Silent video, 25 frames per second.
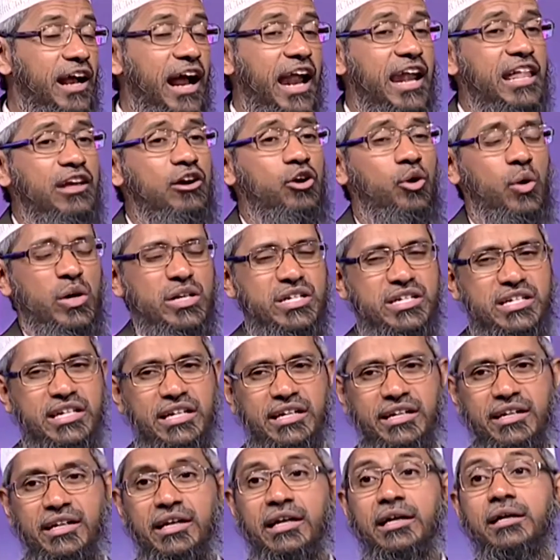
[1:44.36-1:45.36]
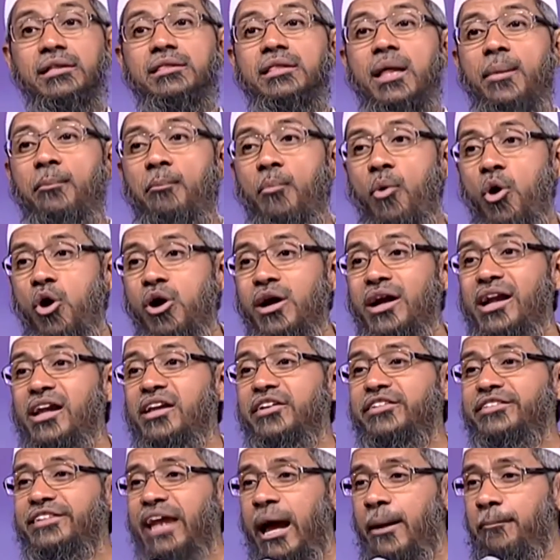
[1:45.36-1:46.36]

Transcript: regarding your question, the Mughals